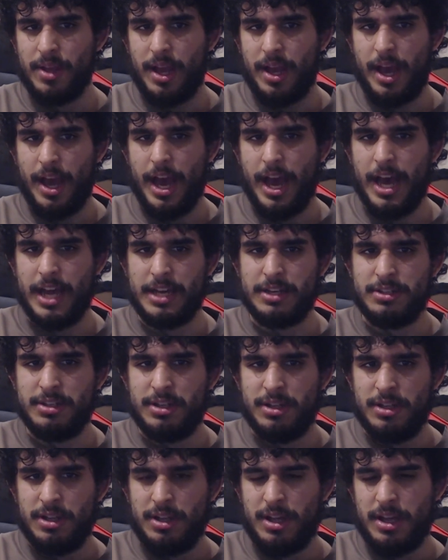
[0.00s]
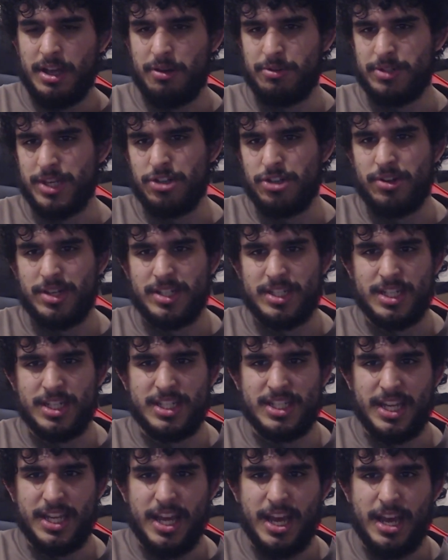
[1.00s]
and it was interesting to
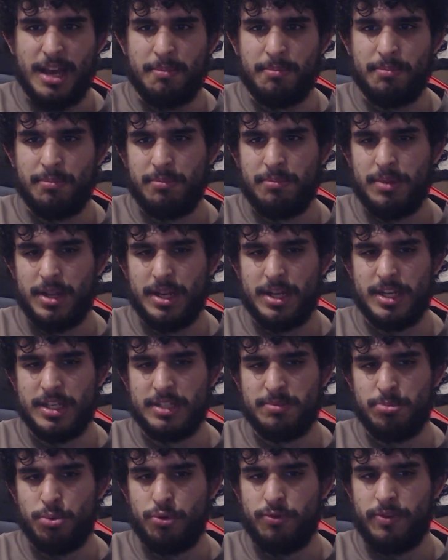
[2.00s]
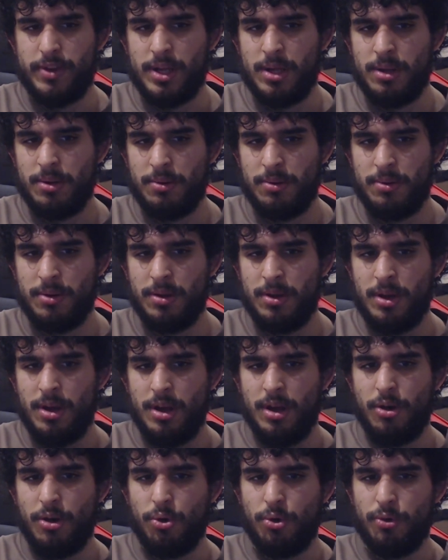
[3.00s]
see him in this movie,
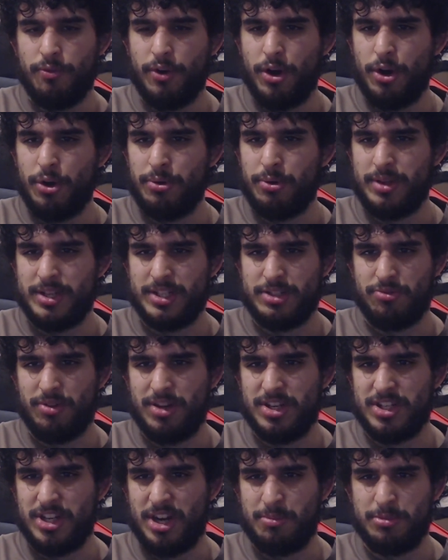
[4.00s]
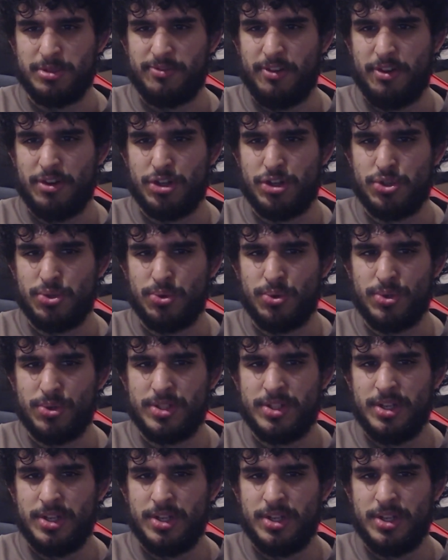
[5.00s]
although his screen time was very short.